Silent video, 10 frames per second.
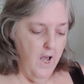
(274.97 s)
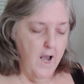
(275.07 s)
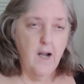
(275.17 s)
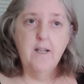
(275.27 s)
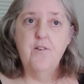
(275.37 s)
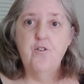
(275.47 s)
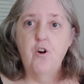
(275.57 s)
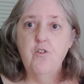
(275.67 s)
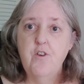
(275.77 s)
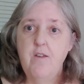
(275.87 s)
Uh, it
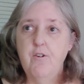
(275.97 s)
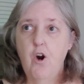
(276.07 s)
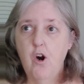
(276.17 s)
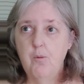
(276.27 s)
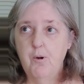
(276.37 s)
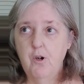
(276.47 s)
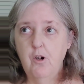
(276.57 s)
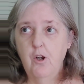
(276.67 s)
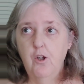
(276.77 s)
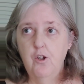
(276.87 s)
stars David
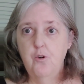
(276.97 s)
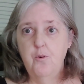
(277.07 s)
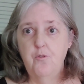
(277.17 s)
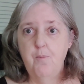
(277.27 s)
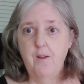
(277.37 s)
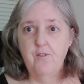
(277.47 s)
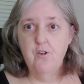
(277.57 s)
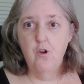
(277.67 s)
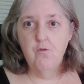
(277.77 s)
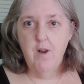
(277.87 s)
Harbour, who is best
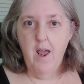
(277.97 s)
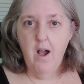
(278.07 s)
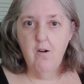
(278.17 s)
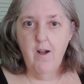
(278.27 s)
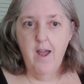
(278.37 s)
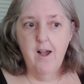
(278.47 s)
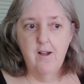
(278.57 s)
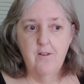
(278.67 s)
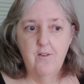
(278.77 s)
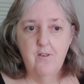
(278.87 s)
known now
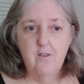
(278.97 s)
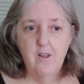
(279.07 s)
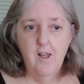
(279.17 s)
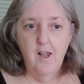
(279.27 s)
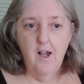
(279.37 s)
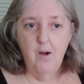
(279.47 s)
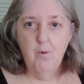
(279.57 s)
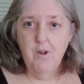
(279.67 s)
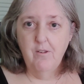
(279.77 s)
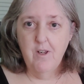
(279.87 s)
as
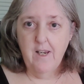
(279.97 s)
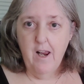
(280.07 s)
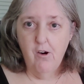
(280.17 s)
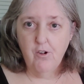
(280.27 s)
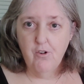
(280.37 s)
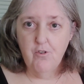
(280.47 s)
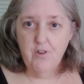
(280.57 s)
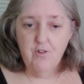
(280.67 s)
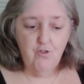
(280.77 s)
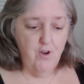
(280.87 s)
one of the lead characters
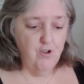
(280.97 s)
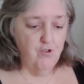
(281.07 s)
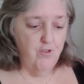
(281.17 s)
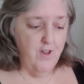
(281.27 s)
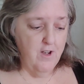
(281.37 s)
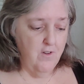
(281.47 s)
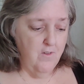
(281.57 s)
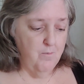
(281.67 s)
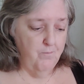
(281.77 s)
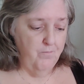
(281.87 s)
in Stranger
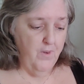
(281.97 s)
Things.